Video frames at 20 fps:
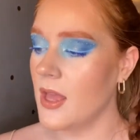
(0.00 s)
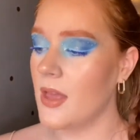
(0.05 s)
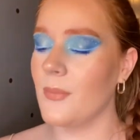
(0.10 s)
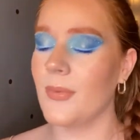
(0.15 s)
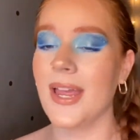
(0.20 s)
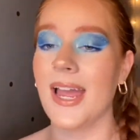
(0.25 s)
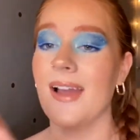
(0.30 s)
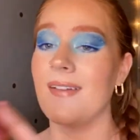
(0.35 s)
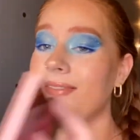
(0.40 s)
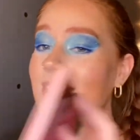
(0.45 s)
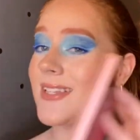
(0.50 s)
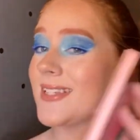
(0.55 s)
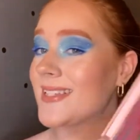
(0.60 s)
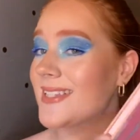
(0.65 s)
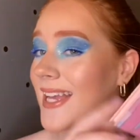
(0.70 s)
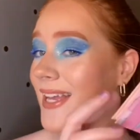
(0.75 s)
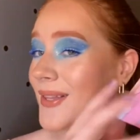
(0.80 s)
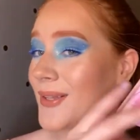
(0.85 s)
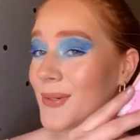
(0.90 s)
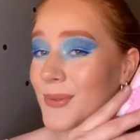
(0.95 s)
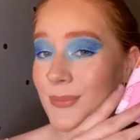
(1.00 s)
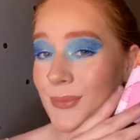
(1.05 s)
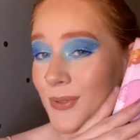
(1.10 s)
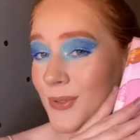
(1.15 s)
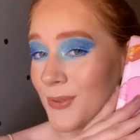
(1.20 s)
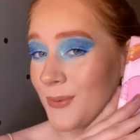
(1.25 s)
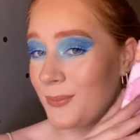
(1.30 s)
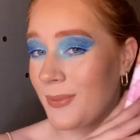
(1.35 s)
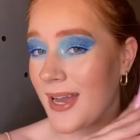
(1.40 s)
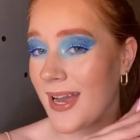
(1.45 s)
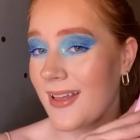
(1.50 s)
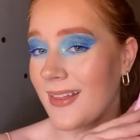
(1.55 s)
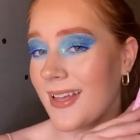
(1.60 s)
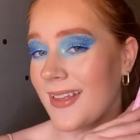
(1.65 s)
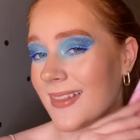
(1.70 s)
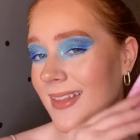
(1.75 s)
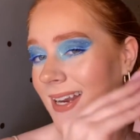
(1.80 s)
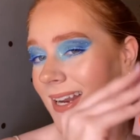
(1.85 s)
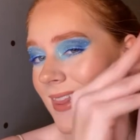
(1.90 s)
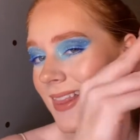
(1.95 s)
We have the Sailor Moon
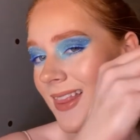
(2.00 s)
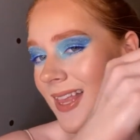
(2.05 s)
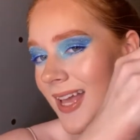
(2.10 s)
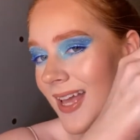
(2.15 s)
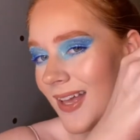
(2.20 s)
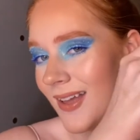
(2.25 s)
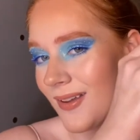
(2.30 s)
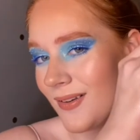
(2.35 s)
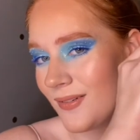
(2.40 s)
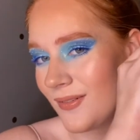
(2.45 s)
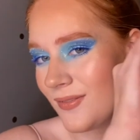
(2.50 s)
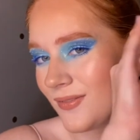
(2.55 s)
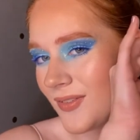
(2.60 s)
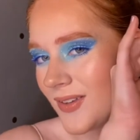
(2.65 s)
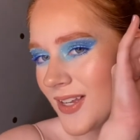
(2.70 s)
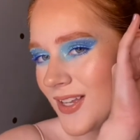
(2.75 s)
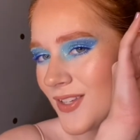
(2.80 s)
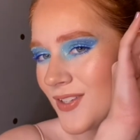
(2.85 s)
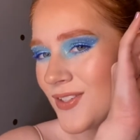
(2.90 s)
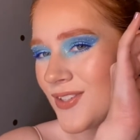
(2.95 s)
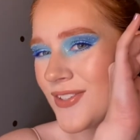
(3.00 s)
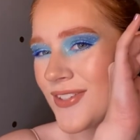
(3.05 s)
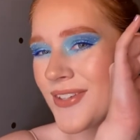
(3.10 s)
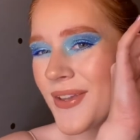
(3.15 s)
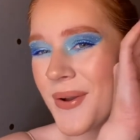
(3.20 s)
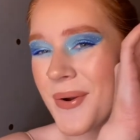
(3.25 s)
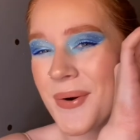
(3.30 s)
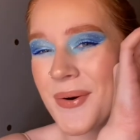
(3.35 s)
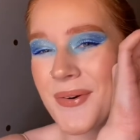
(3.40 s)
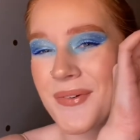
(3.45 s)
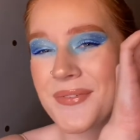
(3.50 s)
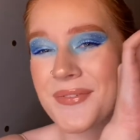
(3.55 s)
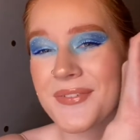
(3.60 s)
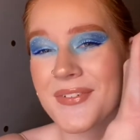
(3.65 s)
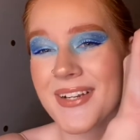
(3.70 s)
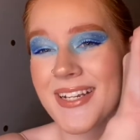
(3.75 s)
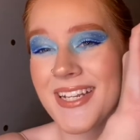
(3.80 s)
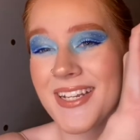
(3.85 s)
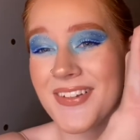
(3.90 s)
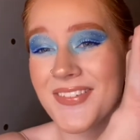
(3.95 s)
palette that I love. So
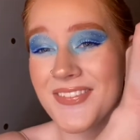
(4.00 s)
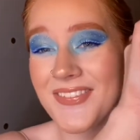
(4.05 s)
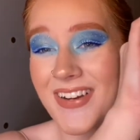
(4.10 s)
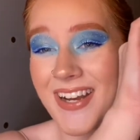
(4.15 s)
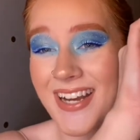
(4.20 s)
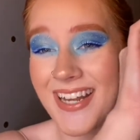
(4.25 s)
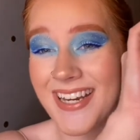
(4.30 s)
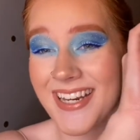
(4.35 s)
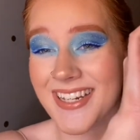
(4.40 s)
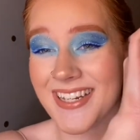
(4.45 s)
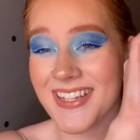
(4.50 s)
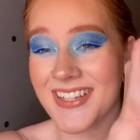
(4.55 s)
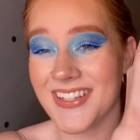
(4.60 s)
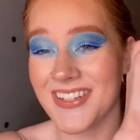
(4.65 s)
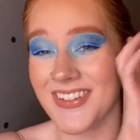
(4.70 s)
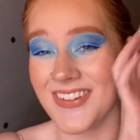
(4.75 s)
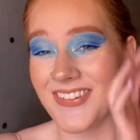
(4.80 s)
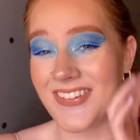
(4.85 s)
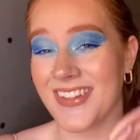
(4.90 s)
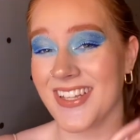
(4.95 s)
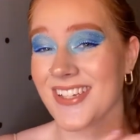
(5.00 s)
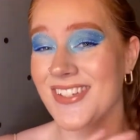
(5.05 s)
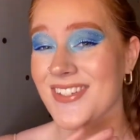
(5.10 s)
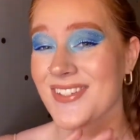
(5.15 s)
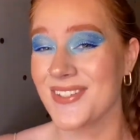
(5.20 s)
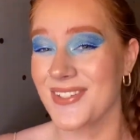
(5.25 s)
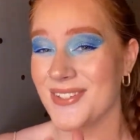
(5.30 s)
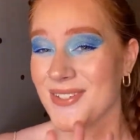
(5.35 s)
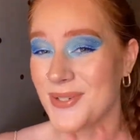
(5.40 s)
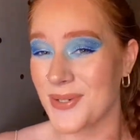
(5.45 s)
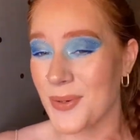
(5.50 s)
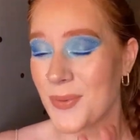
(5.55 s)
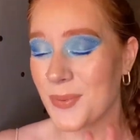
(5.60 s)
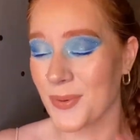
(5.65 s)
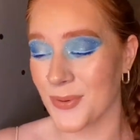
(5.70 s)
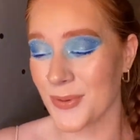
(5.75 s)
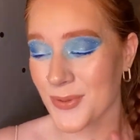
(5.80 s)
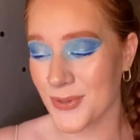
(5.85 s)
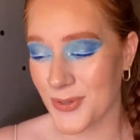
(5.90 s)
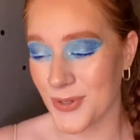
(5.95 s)
freaking fun and cute, like
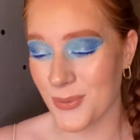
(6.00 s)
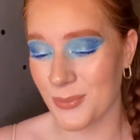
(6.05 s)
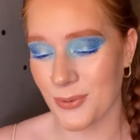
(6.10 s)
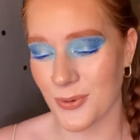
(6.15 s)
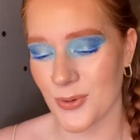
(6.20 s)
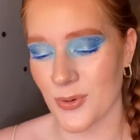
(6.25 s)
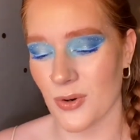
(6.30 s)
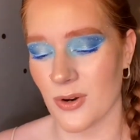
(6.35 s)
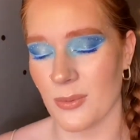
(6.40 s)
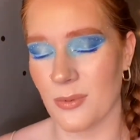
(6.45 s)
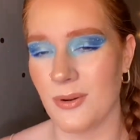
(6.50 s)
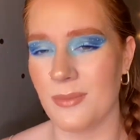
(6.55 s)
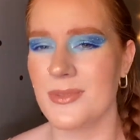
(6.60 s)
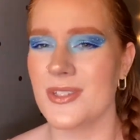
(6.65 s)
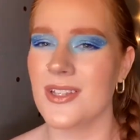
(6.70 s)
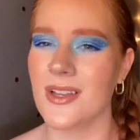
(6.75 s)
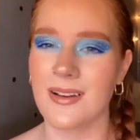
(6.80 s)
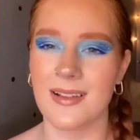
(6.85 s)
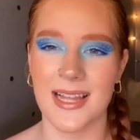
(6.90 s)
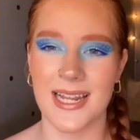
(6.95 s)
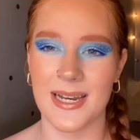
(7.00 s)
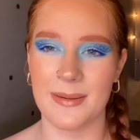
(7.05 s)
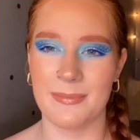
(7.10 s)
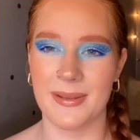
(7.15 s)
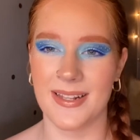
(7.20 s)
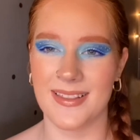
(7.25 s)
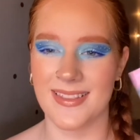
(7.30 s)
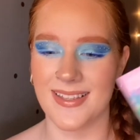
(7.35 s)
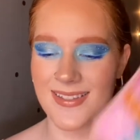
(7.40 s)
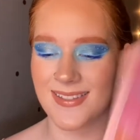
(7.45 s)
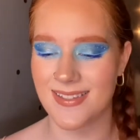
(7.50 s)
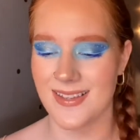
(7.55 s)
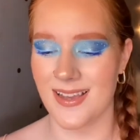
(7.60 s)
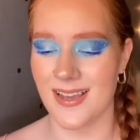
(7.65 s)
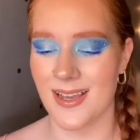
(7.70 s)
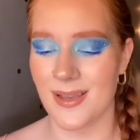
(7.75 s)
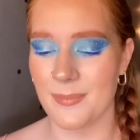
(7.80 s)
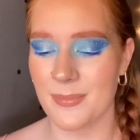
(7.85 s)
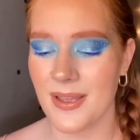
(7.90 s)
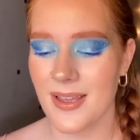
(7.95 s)
super adorable. I'm so glad I picked this
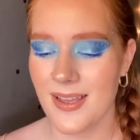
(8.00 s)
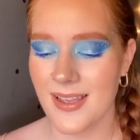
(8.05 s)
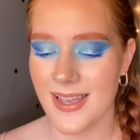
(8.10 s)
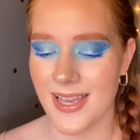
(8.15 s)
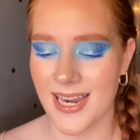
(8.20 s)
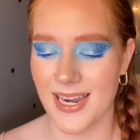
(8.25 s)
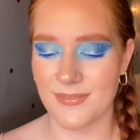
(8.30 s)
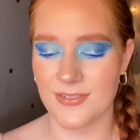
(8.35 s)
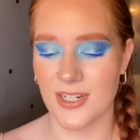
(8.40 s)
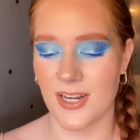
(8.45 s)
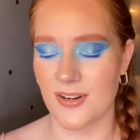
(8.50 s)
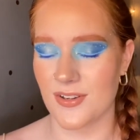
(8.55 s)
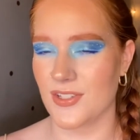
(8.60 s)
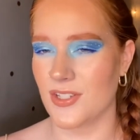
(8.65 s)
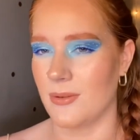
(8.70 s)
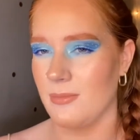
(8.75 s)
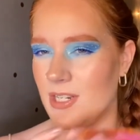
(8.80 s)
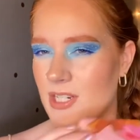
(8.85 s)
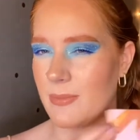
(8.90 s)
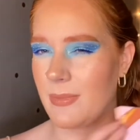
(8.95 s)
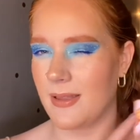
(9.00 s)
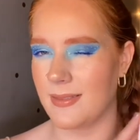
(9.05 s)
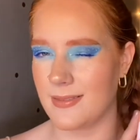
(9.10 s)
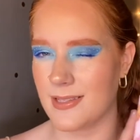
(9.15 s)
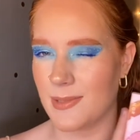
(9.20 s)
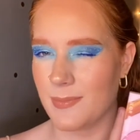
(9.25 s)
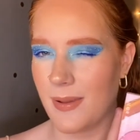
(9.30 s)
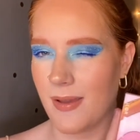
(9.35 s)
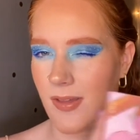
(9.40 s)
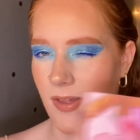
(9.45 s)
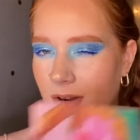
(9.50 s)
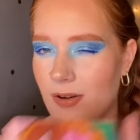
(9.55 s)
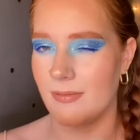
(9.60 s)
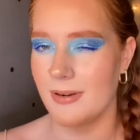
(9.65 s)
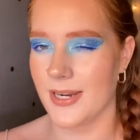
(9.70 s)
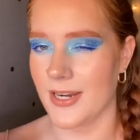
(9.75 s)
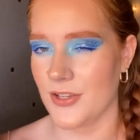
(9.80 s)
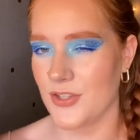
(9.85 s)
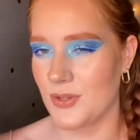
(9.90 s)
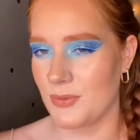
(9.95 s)
up, and I've talked so much about this palette
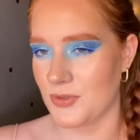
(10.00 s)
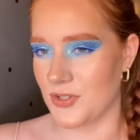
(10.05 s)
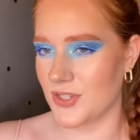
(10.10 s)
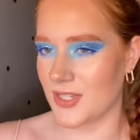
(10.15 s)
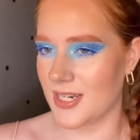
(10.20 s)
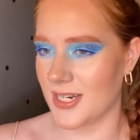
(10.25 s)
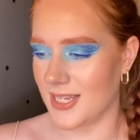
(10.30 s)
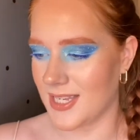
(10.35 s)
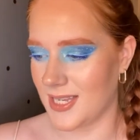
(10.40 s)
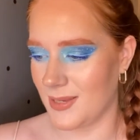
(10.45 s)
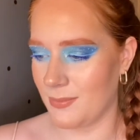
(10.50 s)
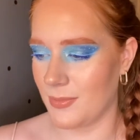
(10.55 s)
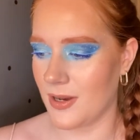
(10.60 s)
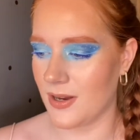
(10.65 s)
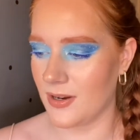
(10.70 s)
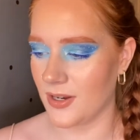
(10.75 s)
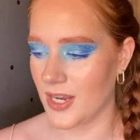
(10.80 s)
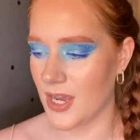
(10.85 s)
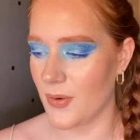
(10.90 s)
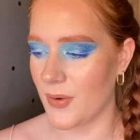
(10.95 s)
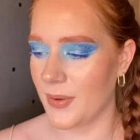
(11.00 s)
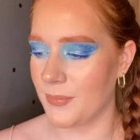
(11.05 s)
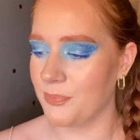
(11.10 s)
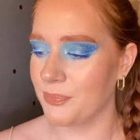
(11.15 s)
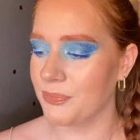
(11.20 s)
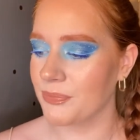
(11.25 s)
already, so I'm just gonna keep on going.